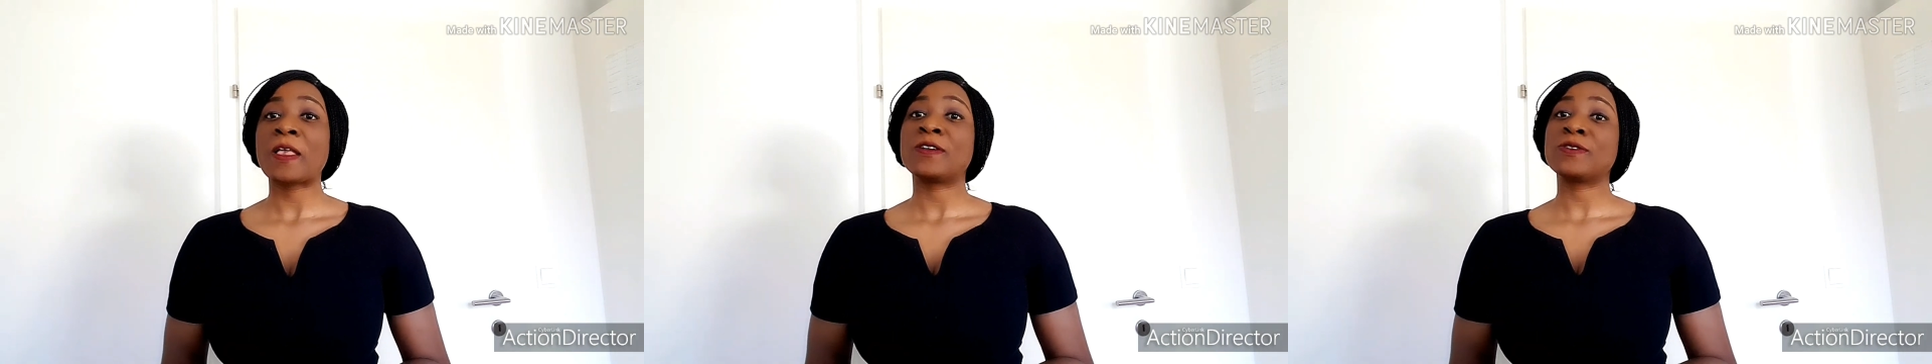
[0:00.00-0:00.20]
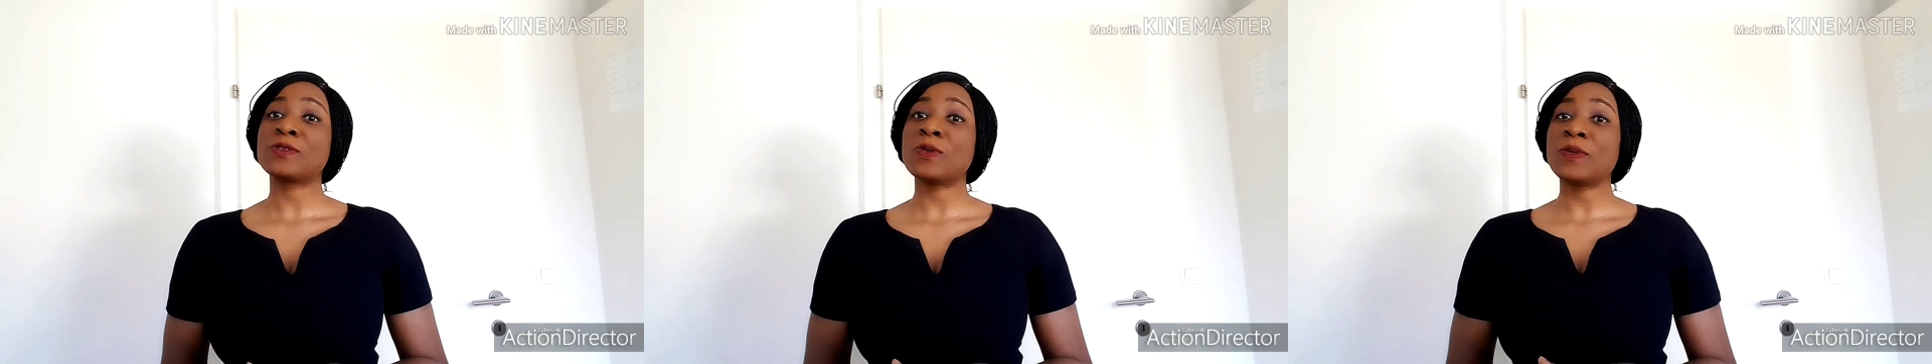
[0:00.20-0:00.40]

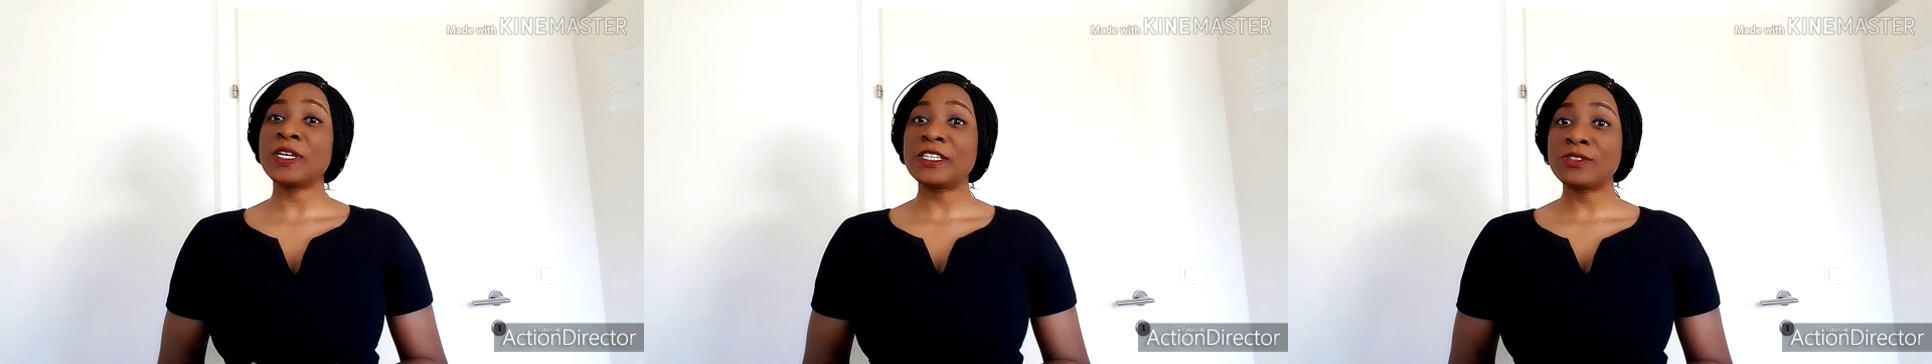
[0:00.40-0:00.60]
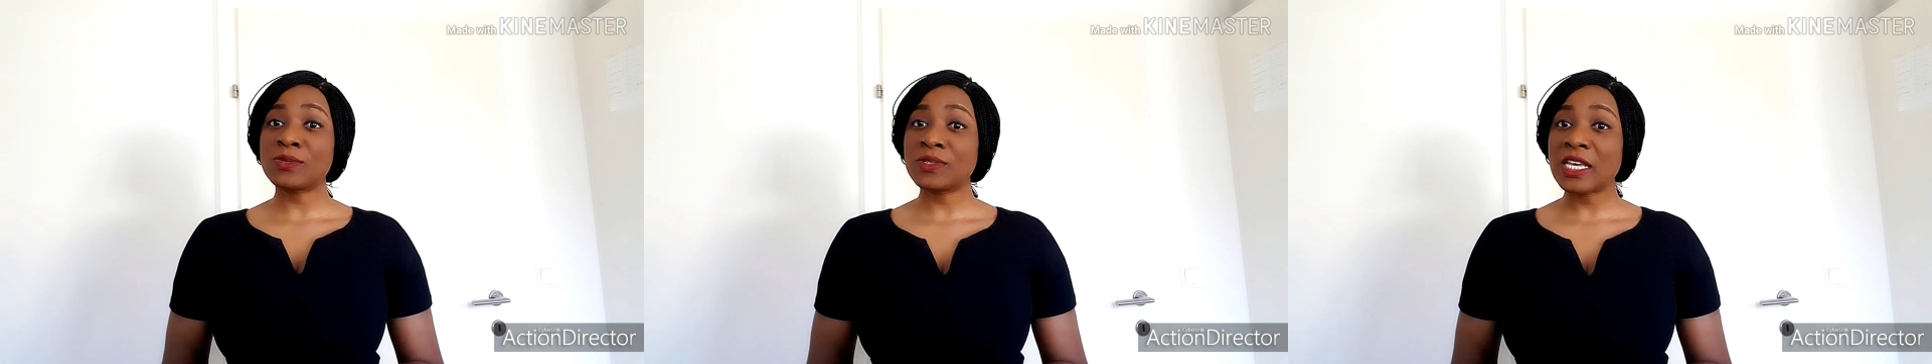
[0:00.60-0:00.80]
So
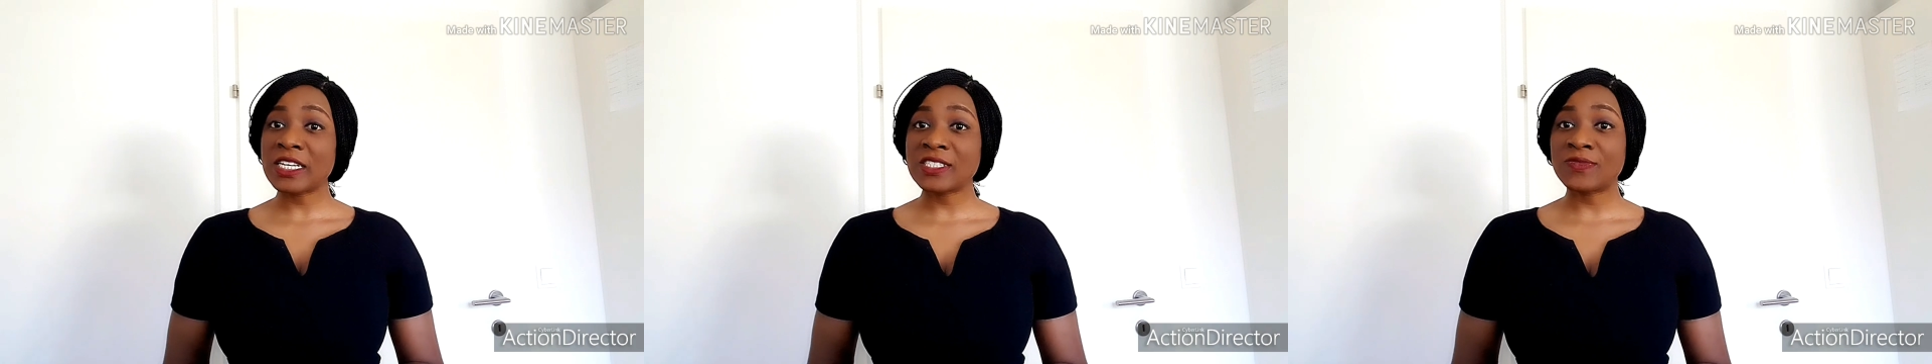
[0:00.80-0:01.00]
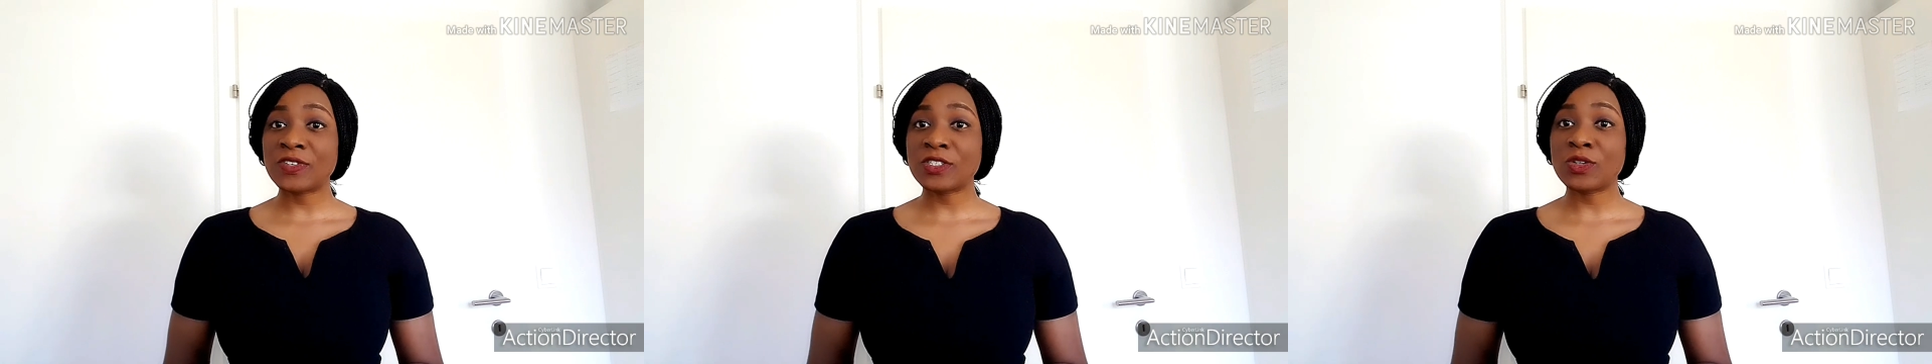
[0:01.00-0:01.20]
in
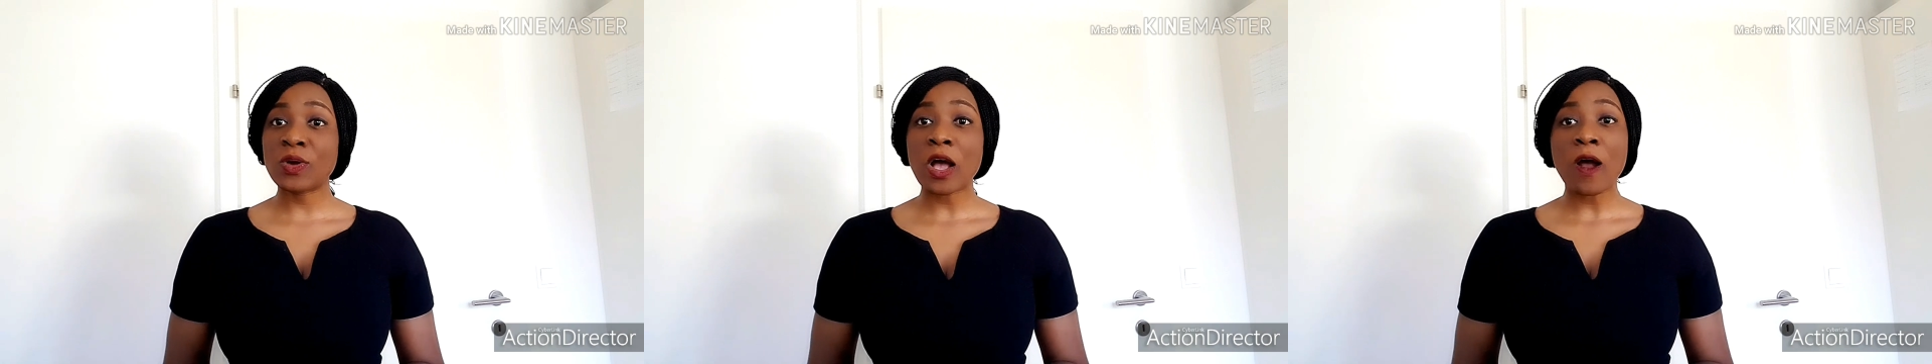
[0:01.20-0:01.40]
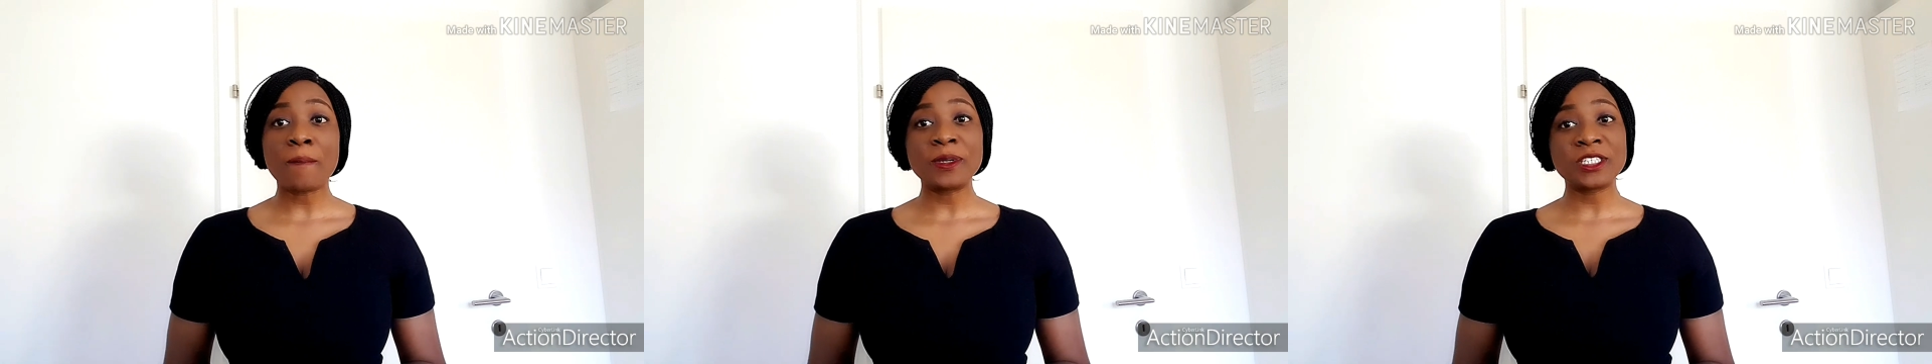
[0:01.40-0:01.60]
today's video,
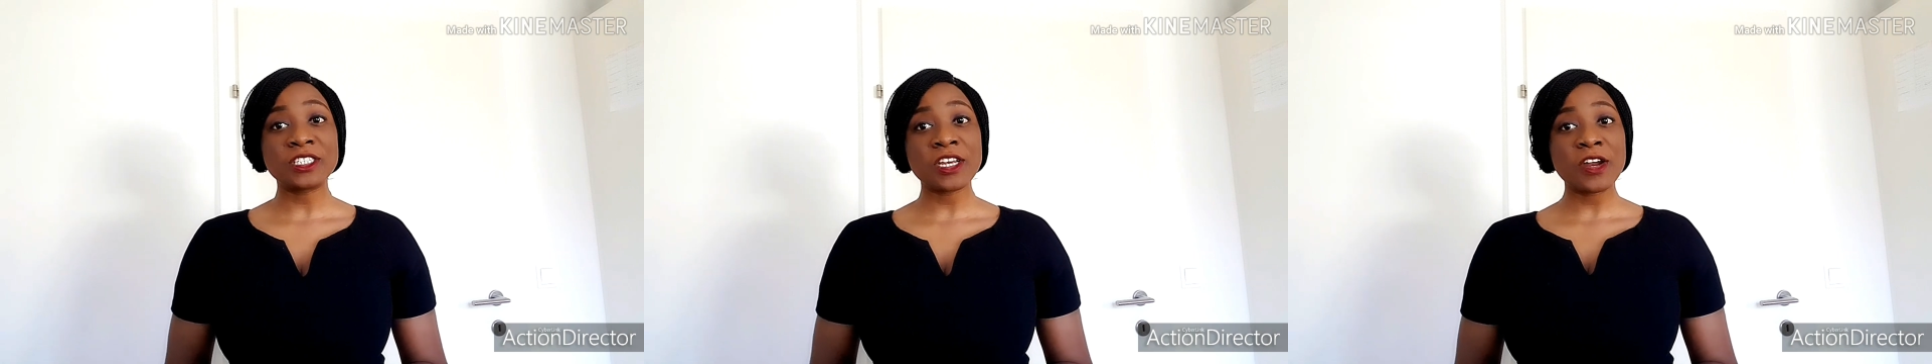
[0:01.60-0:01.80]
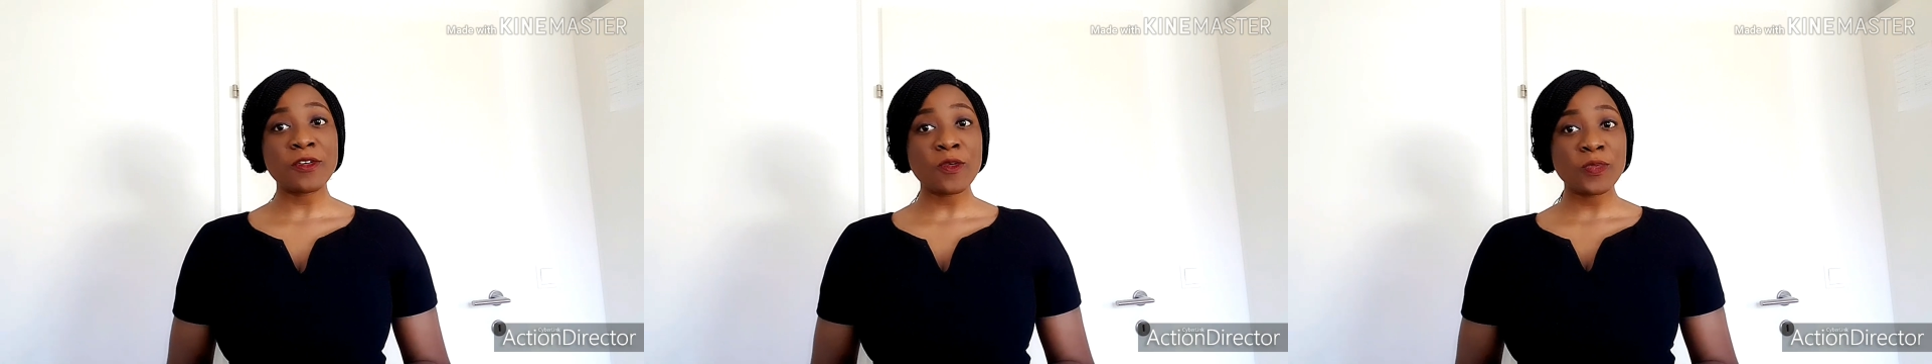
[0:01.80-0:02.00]
I'll be
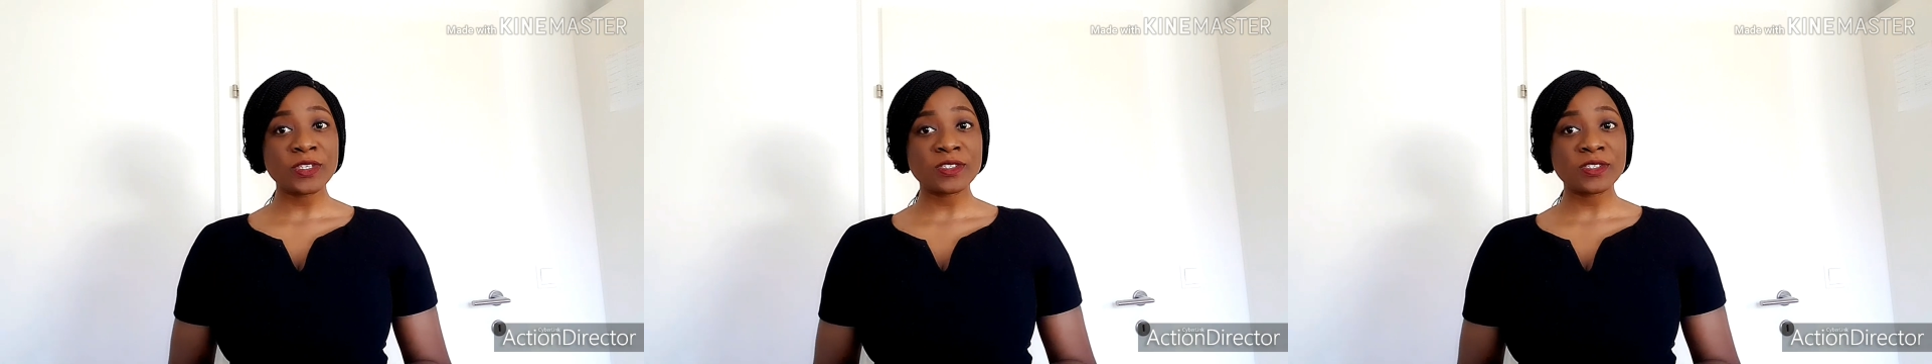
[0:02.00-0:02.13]
sharing